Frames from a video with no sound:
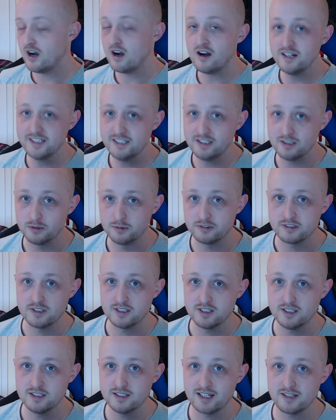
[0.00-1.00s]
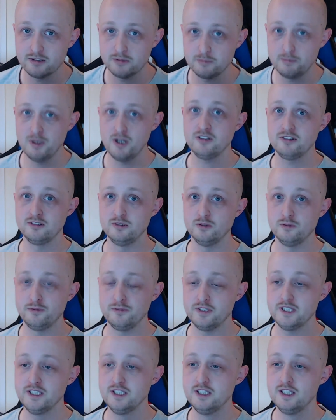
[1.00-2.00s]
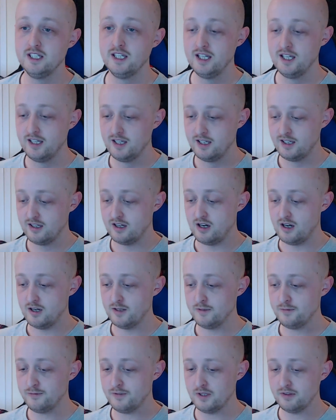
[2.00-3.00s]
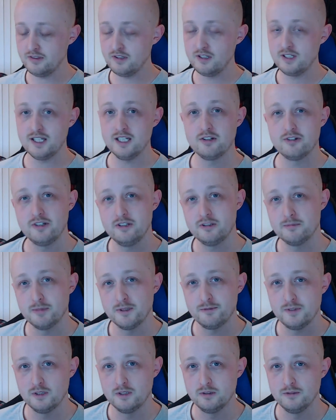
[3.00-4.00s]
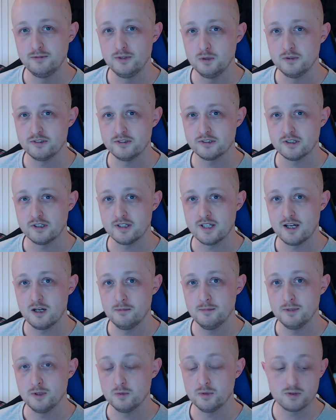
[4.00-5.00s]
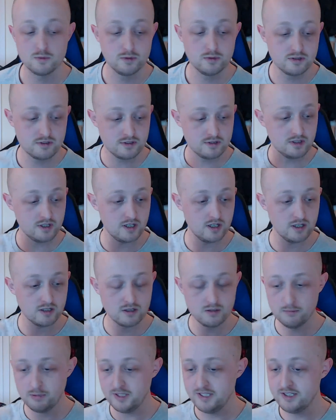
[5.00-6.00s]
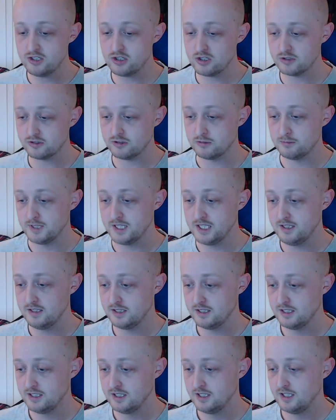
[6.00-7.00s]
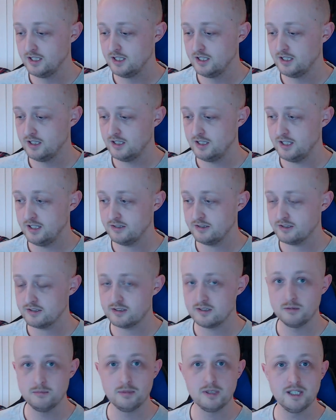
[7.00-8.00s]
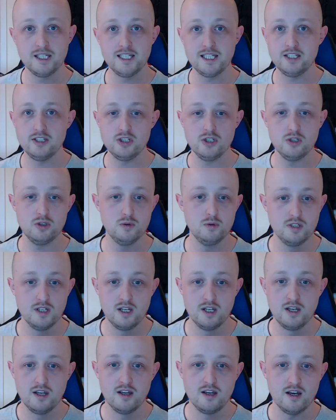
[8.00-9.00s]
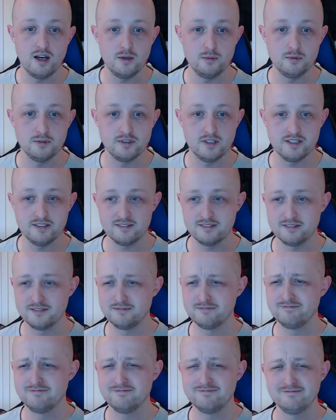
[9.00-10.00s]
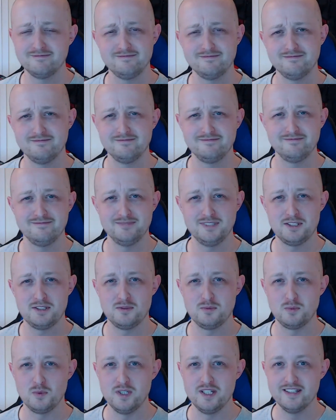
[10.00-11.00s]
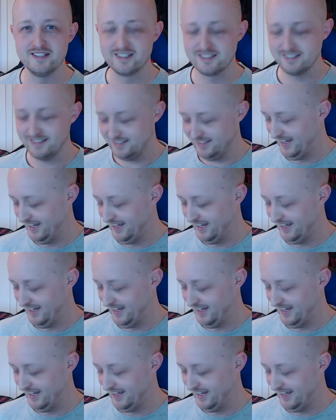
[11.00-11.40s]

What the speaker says: I used it as a personal thing, I felt that it increased my field of view inside the helmet, which was a complete shock to me. It's completely new. I was like, this is weird.